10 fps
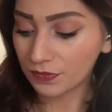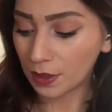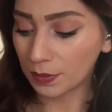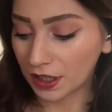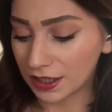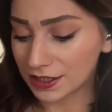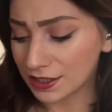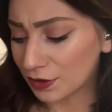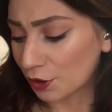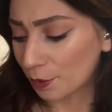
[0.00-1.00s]
Because
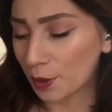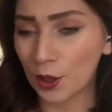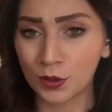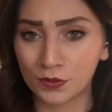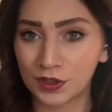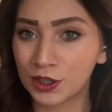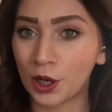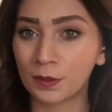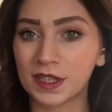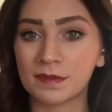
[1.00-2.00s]
they're a bit all over the
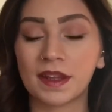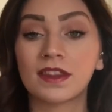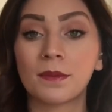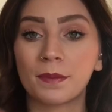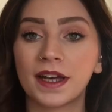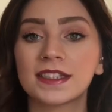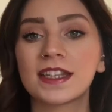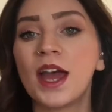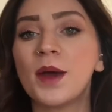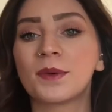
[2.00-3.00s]
shop this month, but
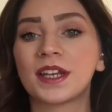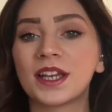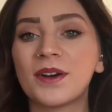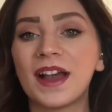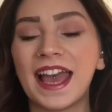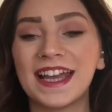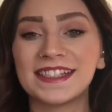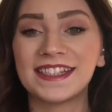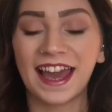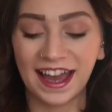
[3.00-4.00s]
we're gonna go
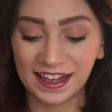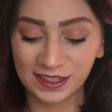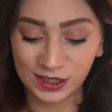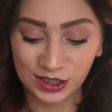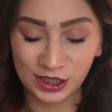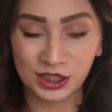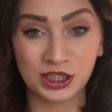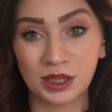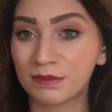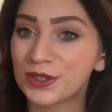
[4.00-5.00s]
ahead and
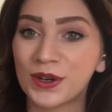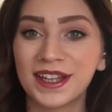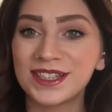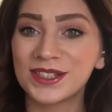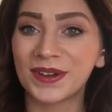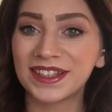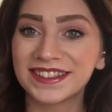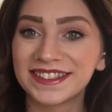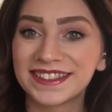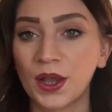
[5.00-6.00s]
jump straight into it.
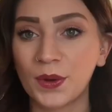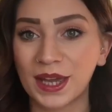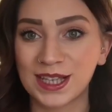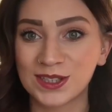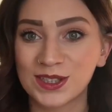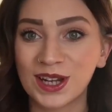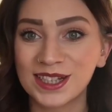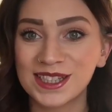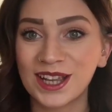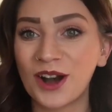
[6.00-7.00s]
Okay, so
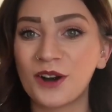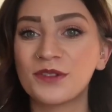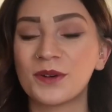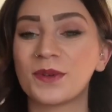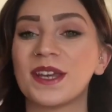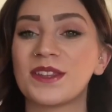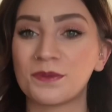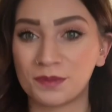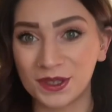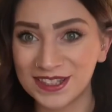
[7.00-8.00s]
starting off with
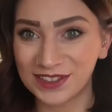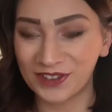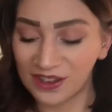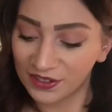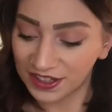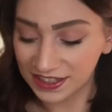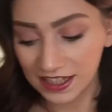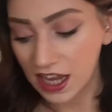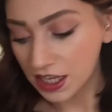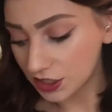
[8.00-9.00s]
beauty favourites.
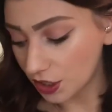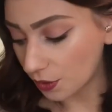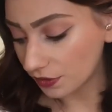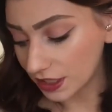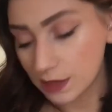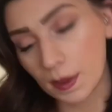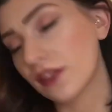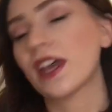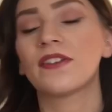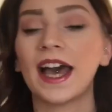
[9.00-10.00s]
So this month
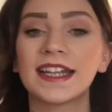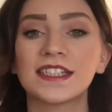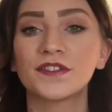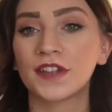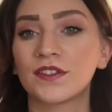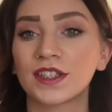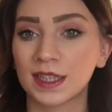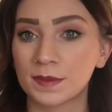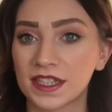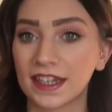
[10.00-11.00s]
I've had a favourite
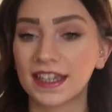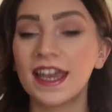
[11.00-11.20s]
lipstick,